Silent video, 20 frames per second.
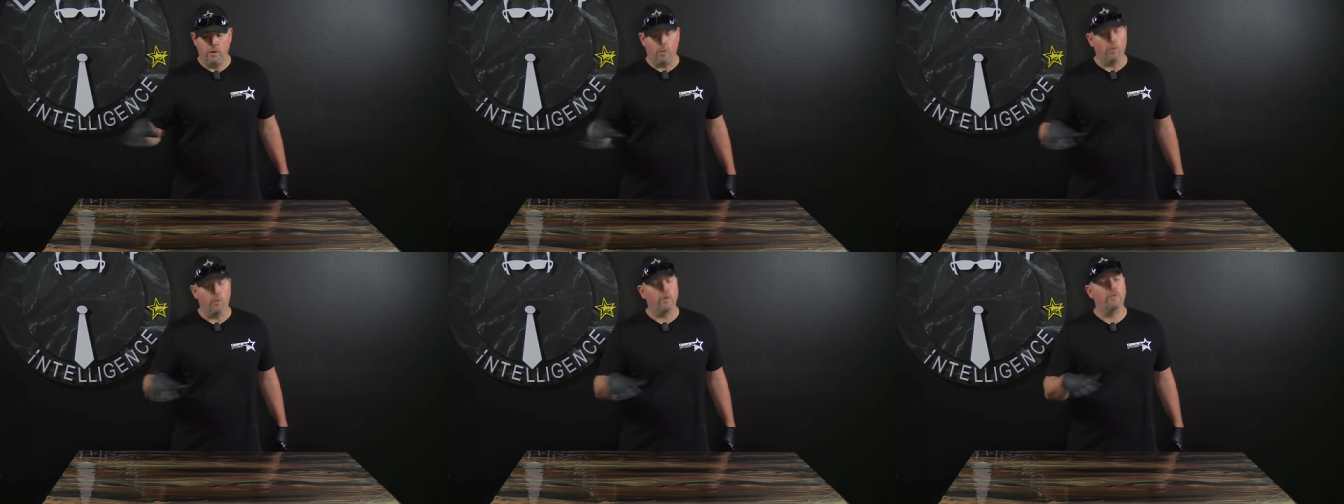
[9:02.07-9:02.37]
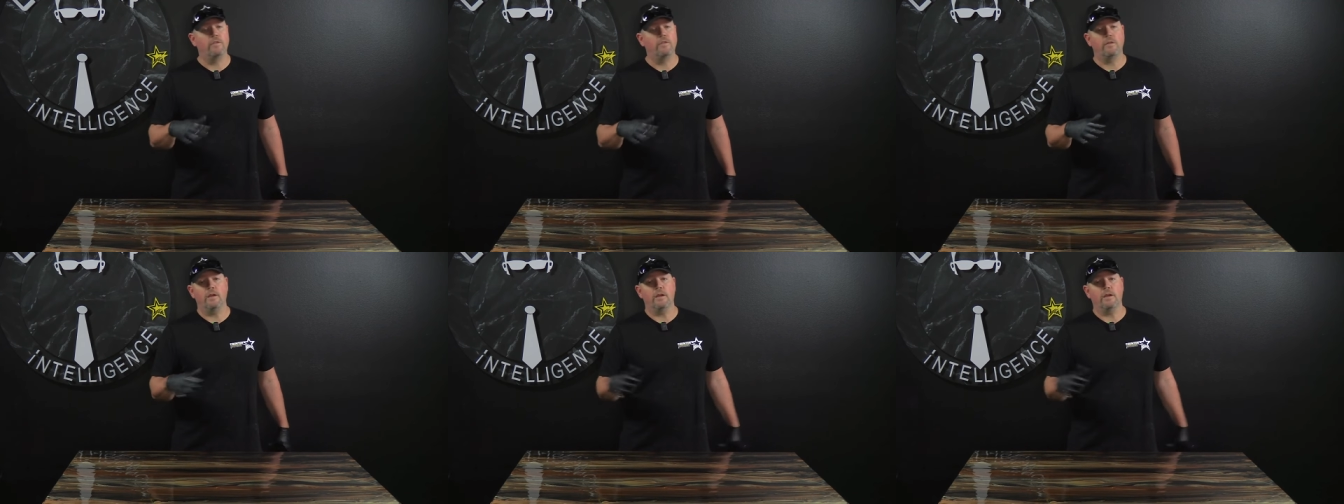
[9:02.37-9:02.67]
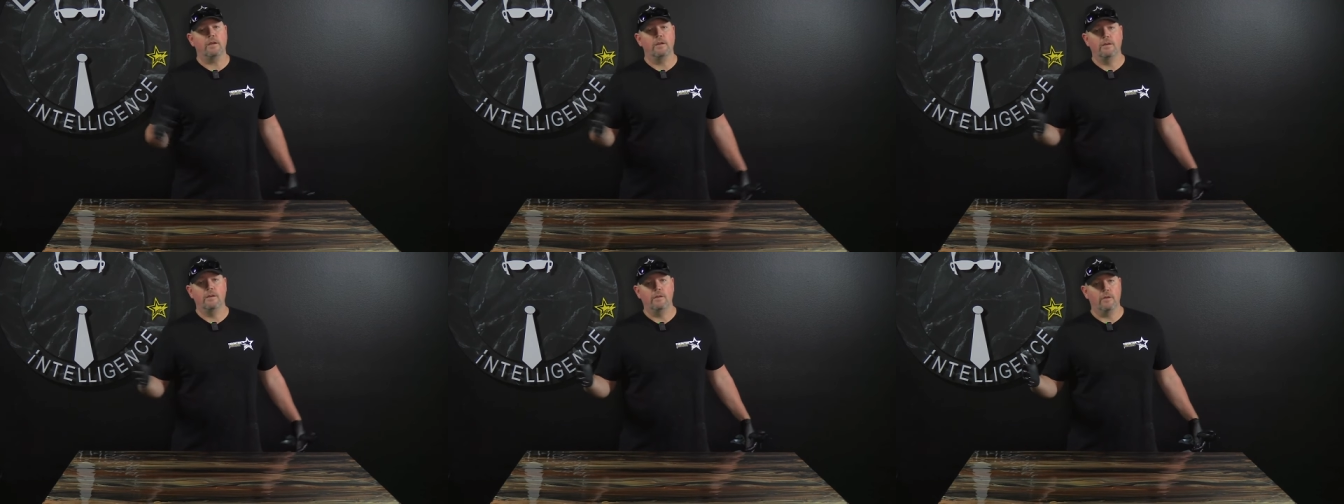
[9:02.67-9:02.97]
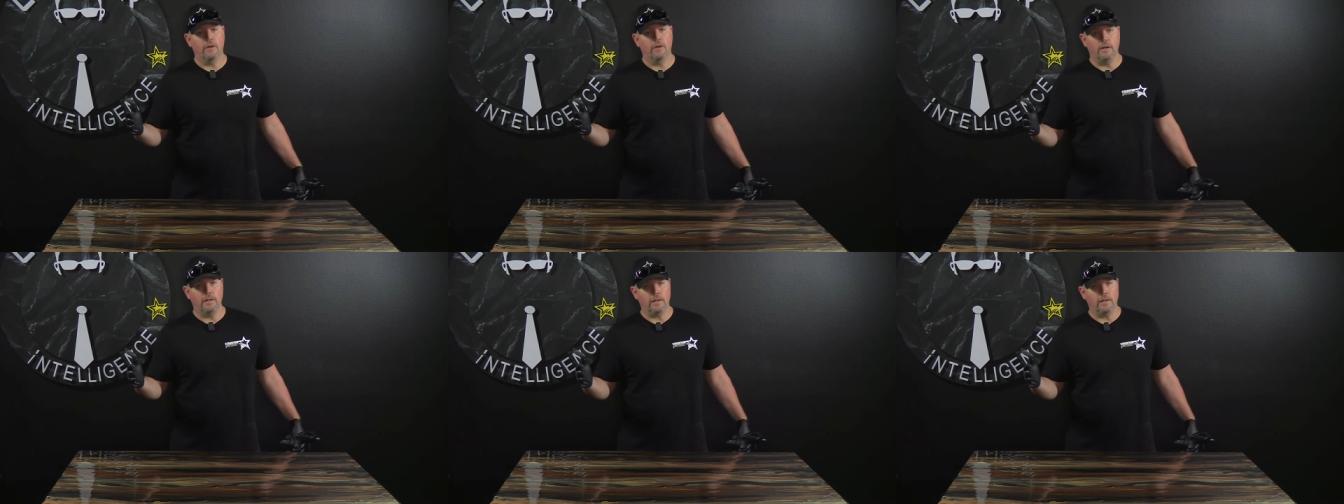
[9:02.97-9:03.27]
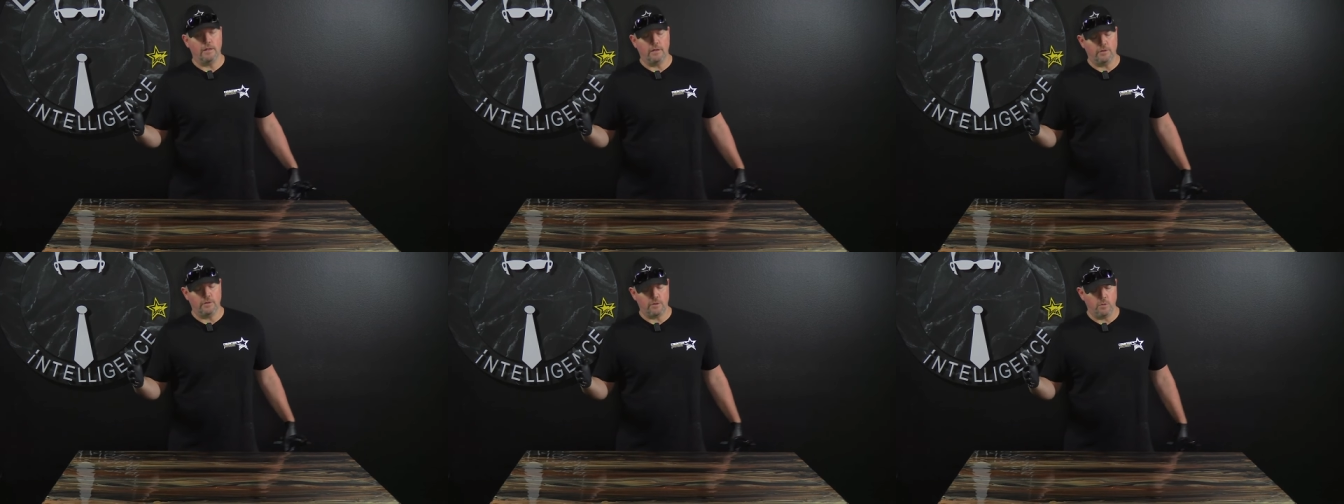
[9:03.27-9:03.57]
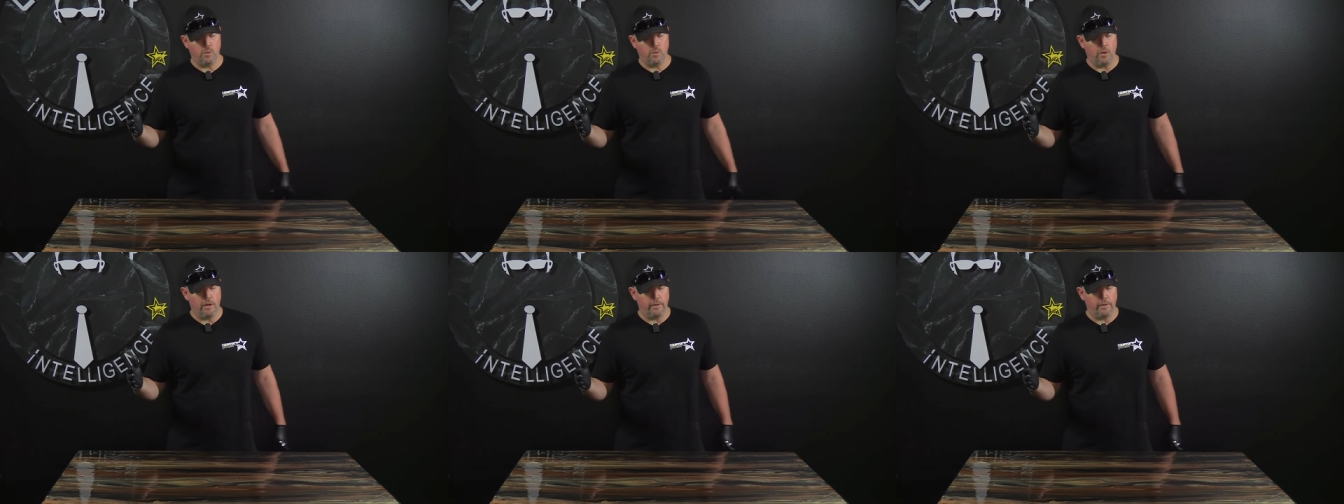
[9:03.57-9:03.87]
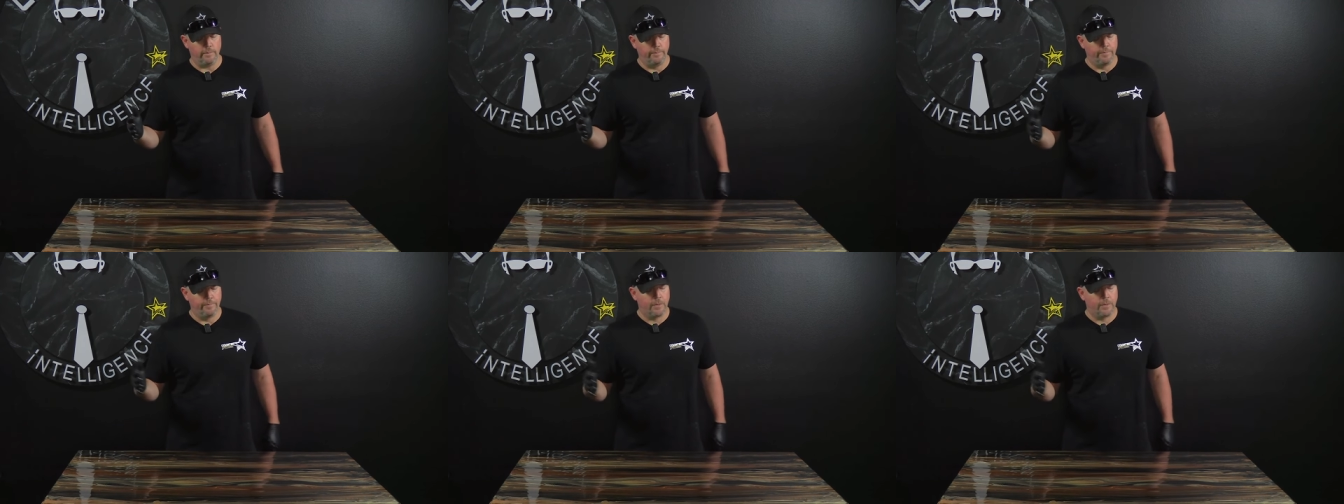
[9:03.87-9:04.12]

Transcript: or a stick or anything that you want.